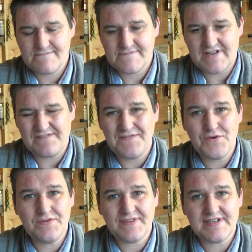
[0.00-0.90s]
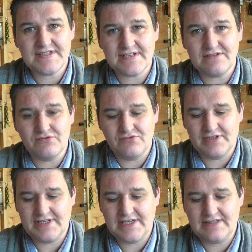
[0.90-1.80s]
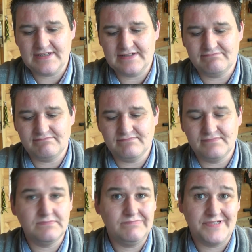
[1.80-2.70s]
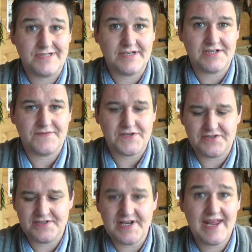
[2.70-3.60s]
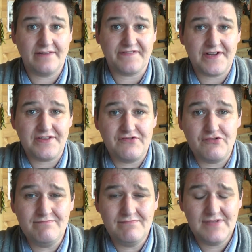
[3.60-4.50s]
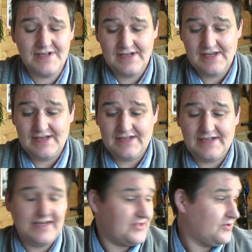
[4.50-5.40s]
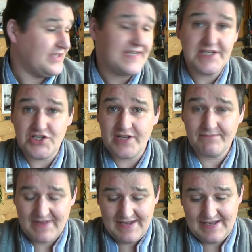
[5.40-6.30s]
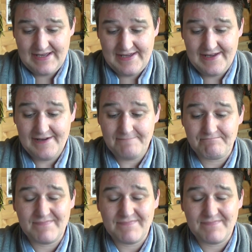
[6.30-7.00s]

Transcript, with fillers: few things that we really need to discuss first. There's an elephant in the room. It's not TG. Um,